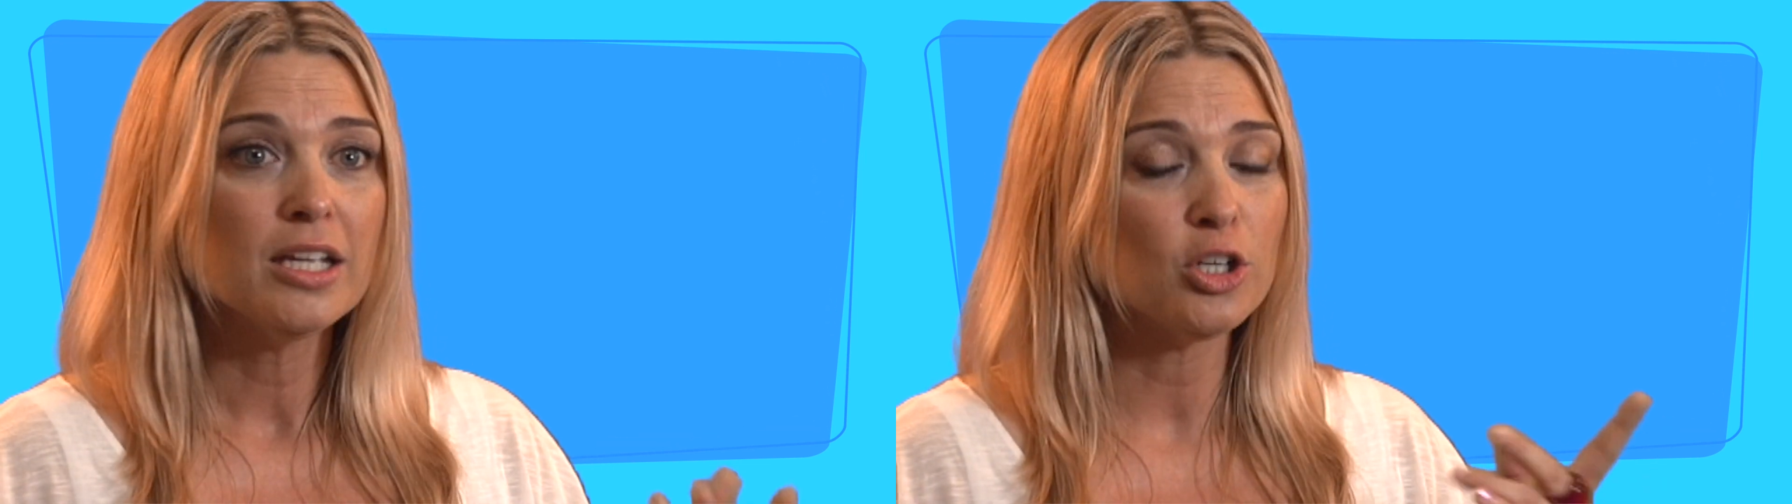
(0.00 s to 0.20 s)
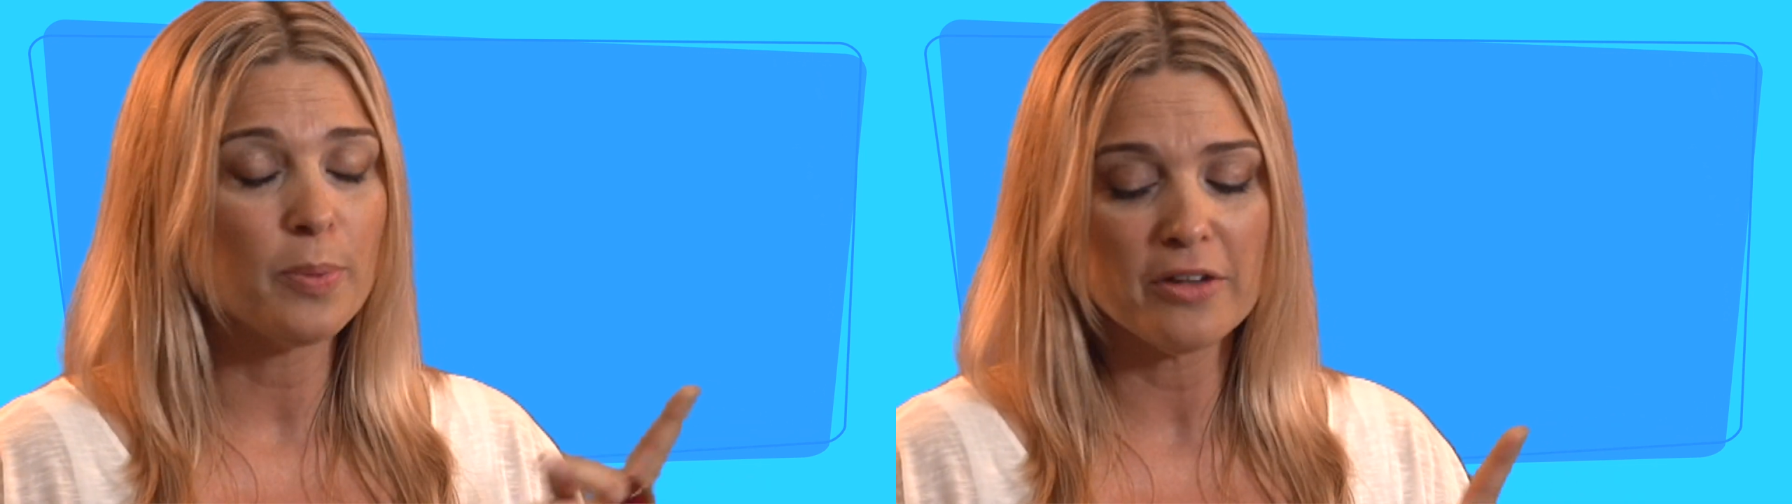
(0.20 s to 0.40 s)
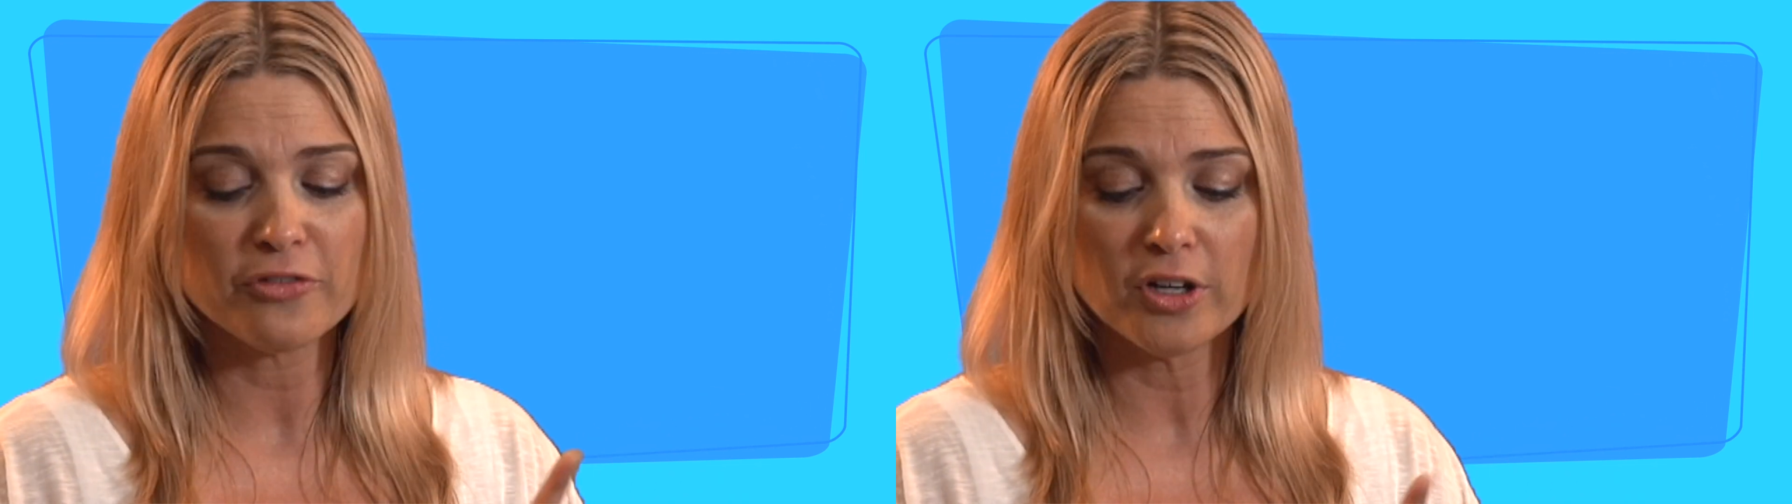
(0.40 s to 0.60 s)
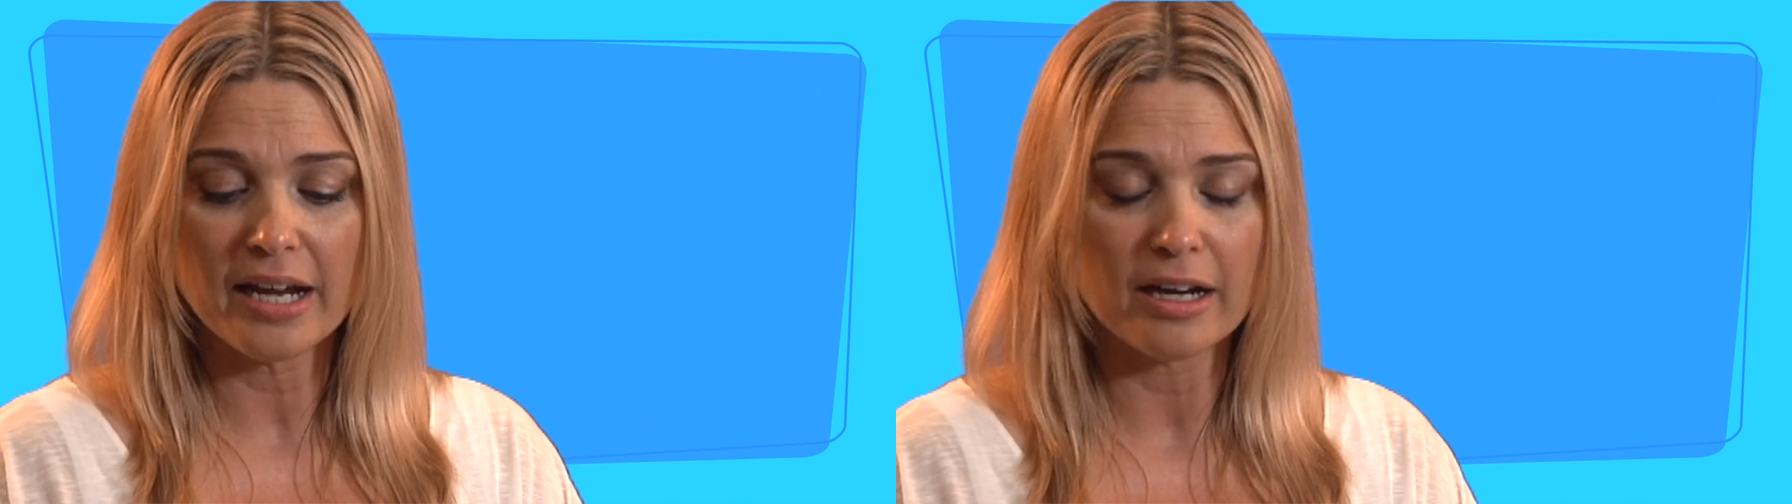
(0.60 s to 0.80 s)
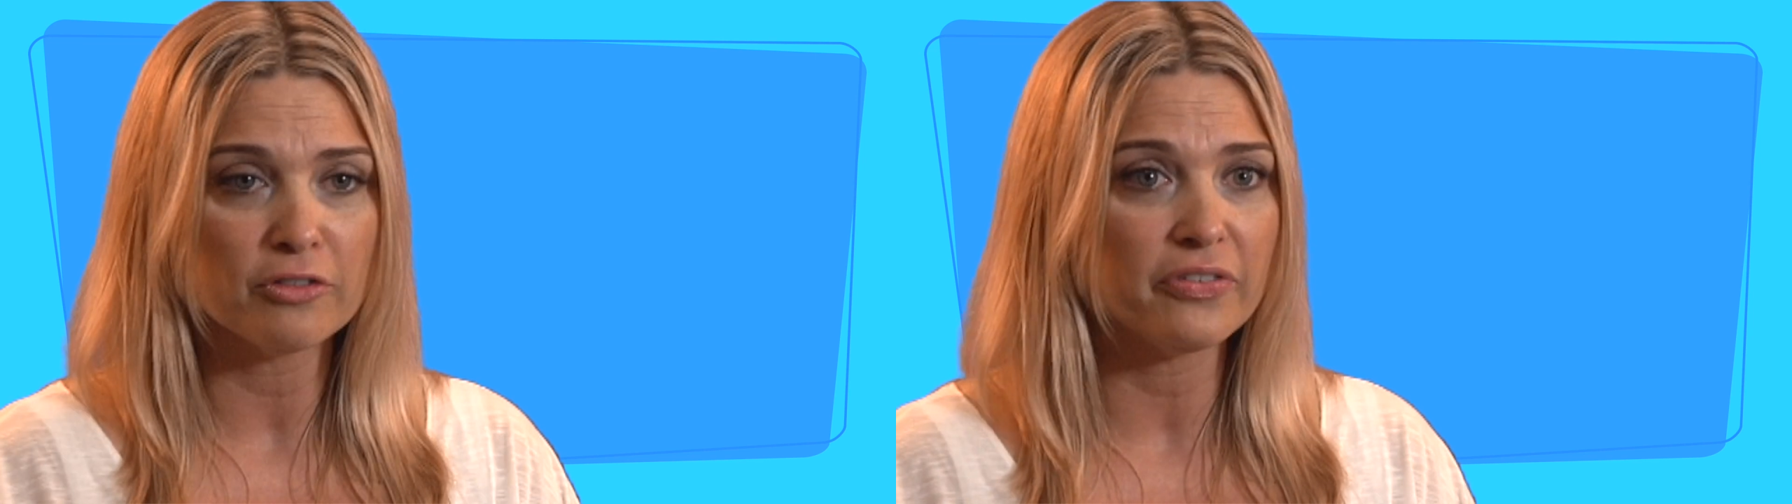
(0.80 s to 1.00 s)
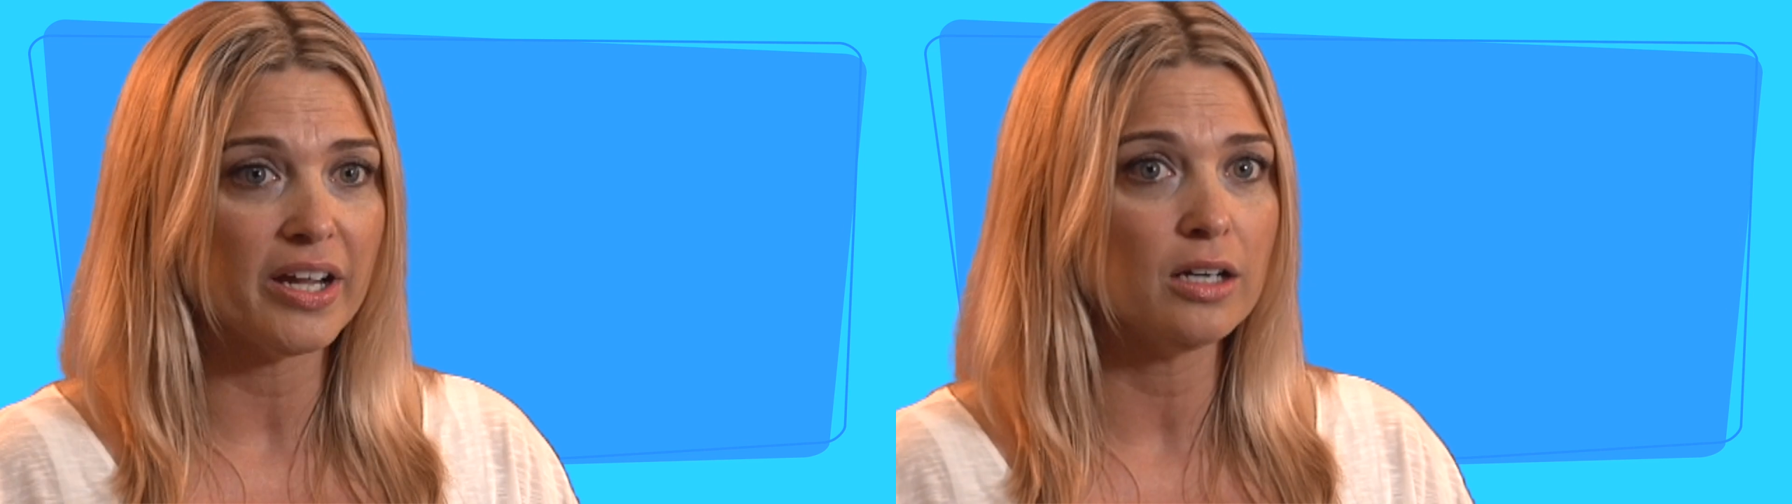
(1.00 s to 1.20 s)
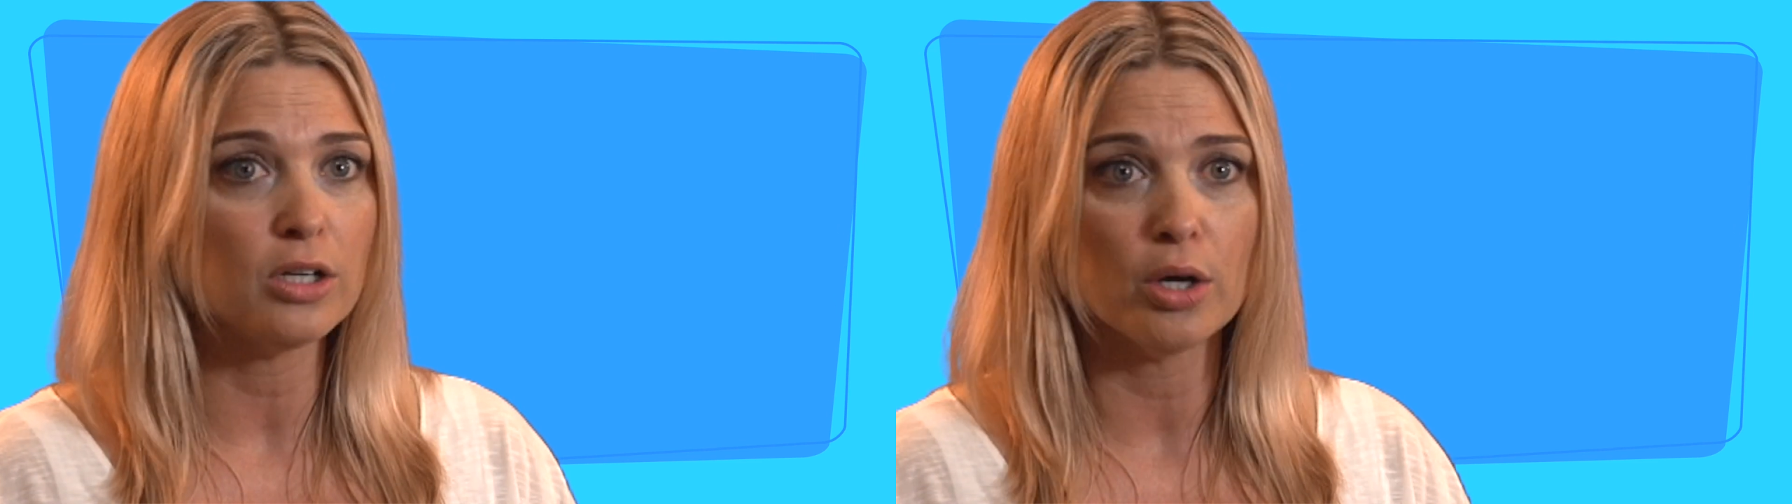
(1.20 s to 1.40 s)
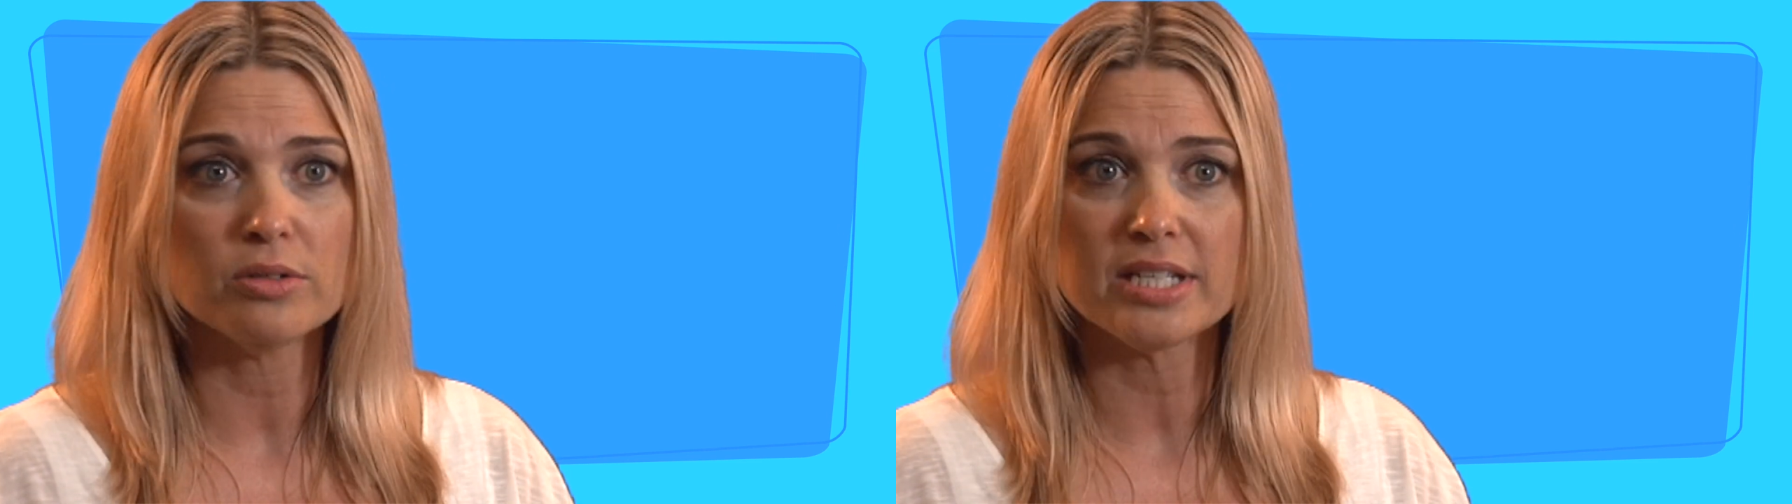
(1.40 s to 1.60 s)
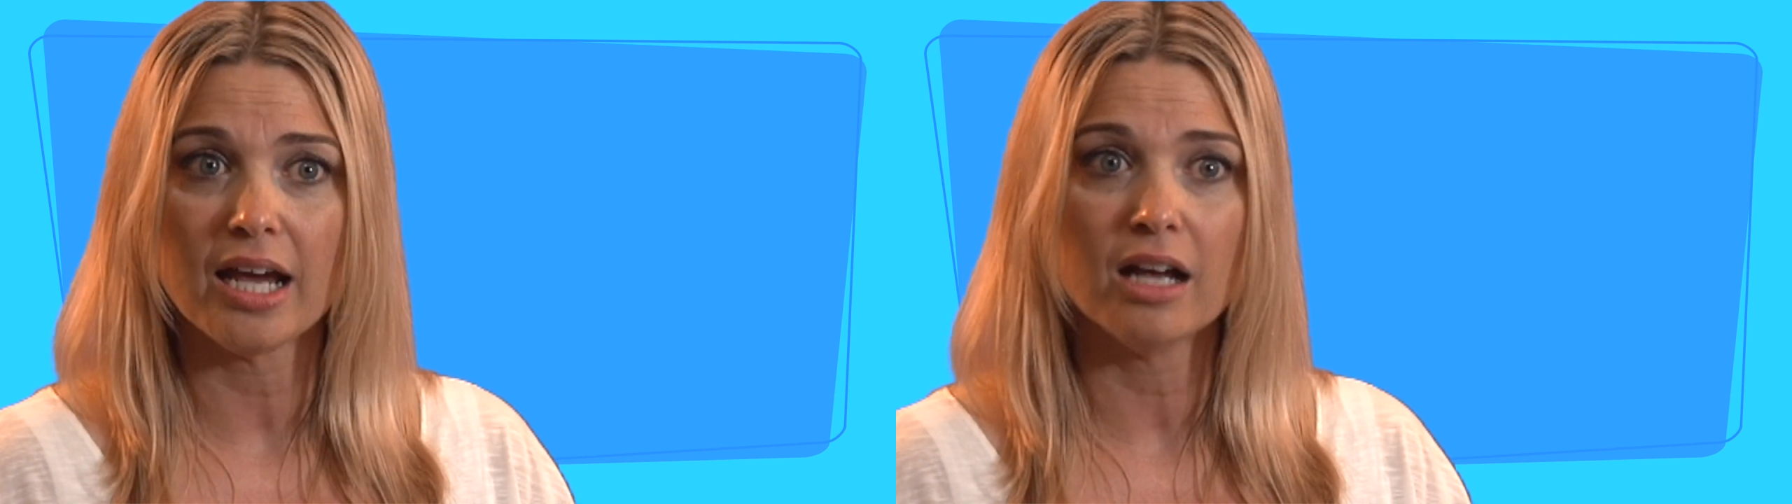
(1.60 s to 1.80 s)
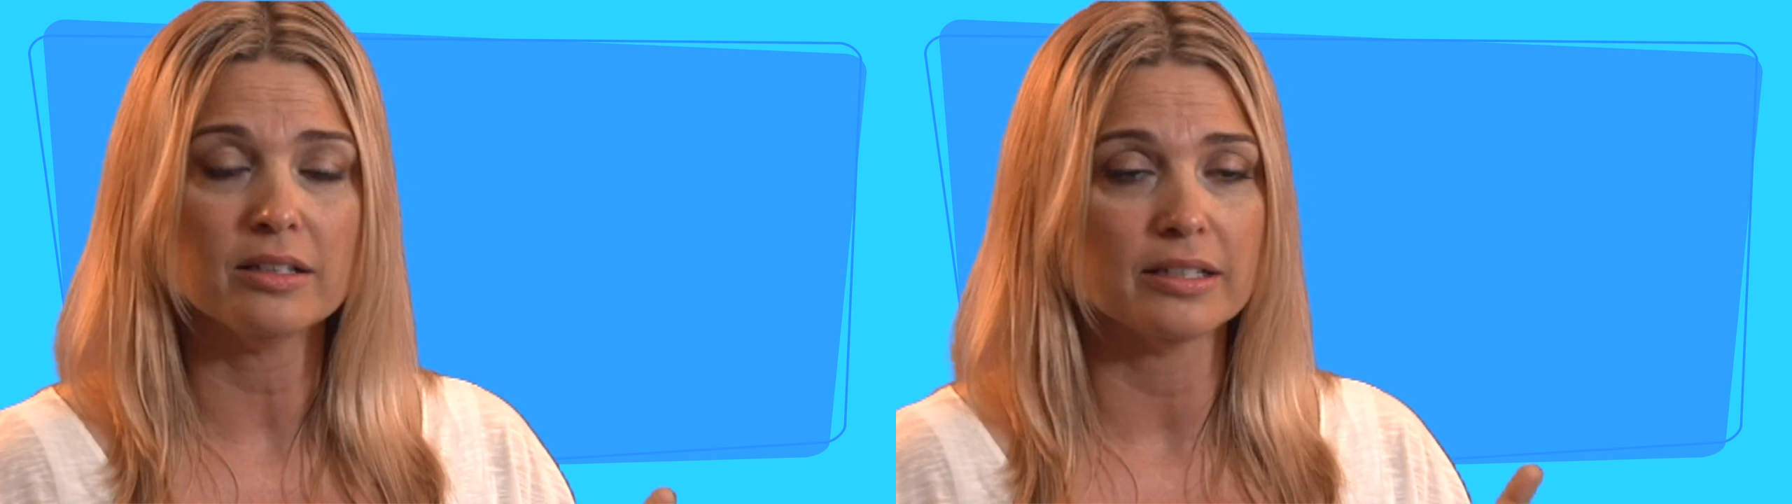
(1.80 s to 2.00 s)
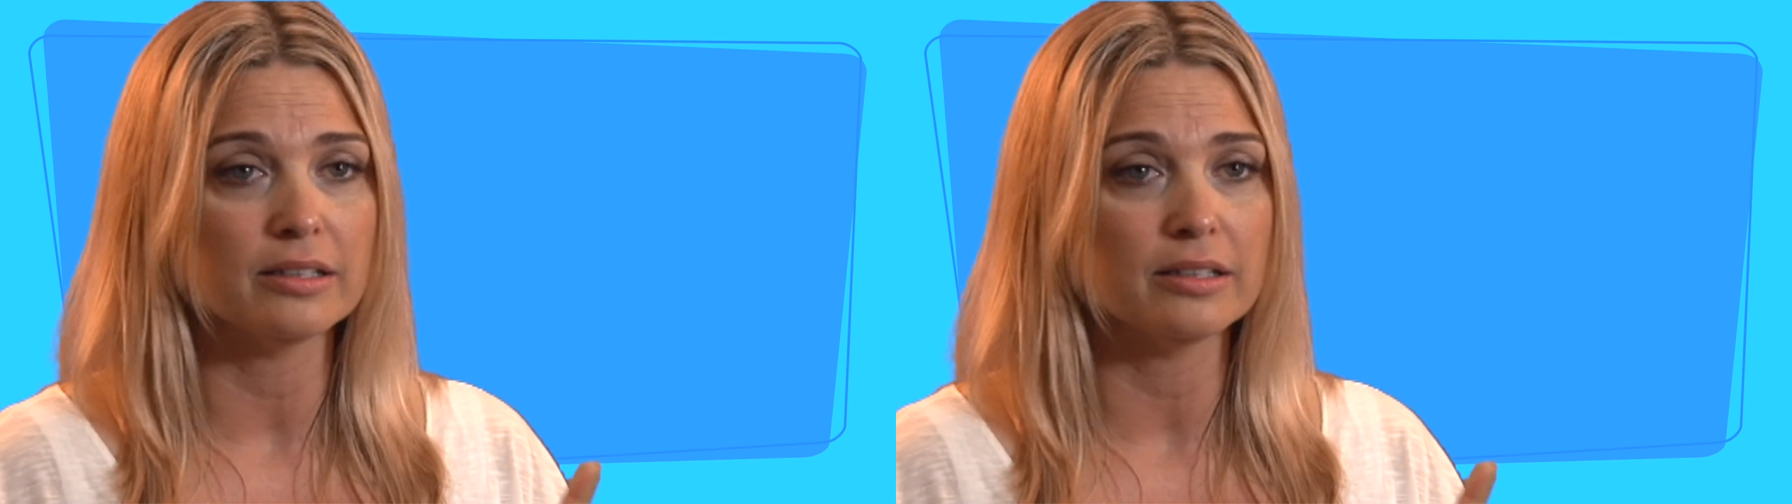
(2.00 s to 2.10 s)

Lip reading: you know, pay for airfare and hotel,